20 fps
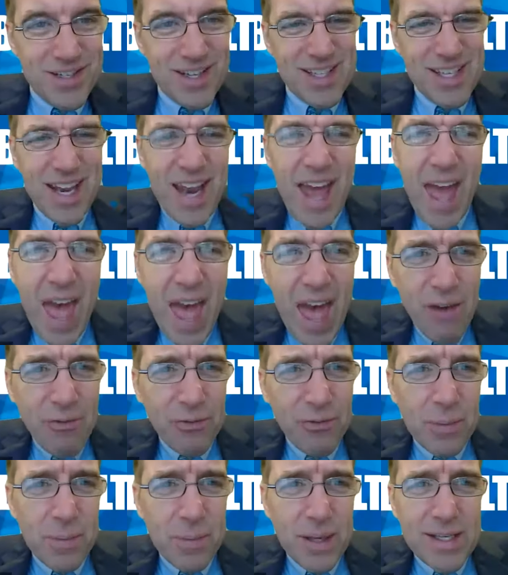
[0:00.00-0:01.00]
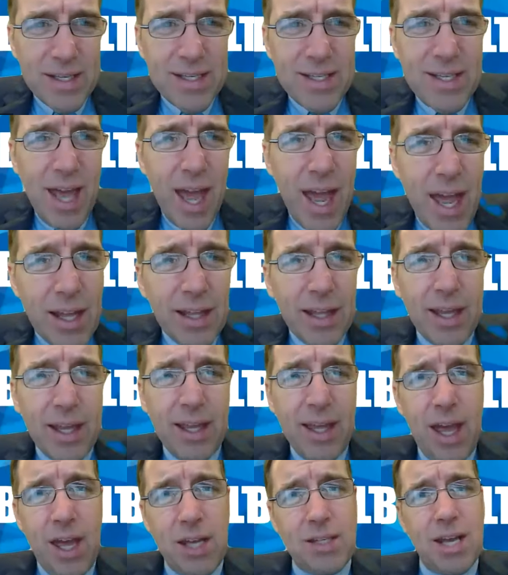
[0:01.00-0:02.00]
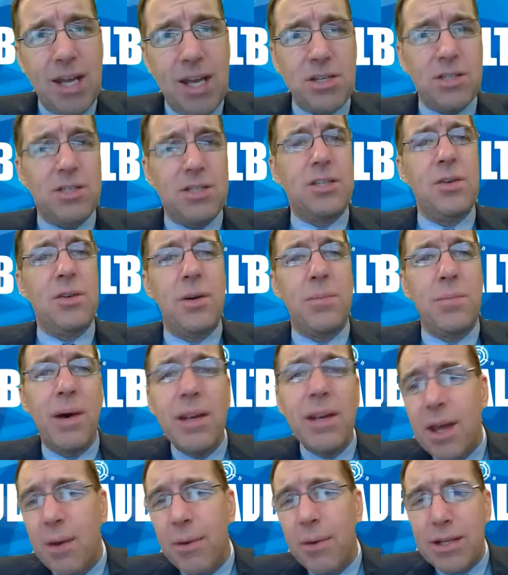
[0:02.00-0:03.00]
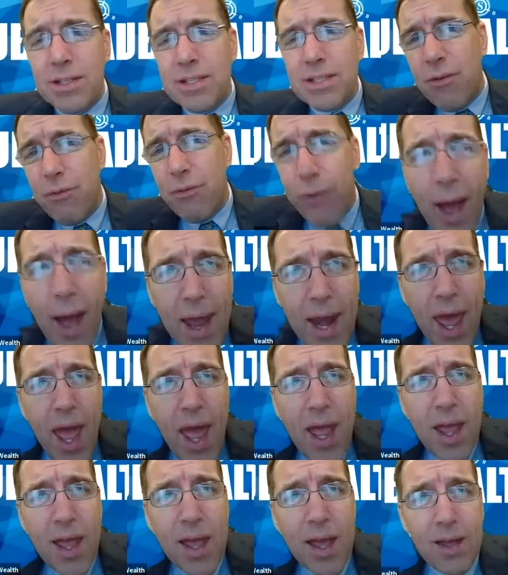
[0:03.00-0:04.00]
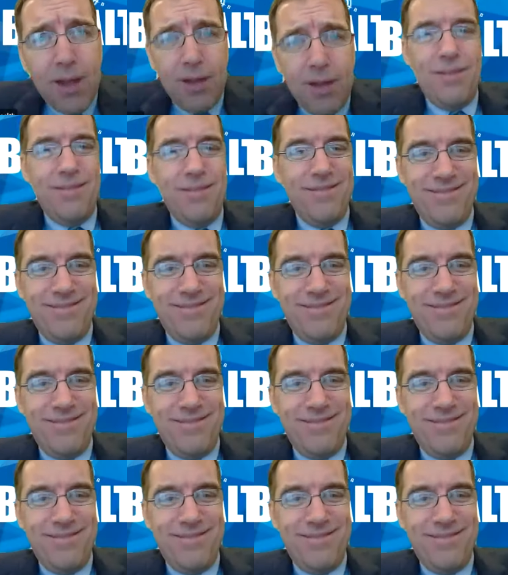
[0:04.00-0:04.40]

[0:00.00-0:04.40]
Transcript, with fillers: Does it have to be daily? Can't I just do it Monday, Wednesday, Friday? No, it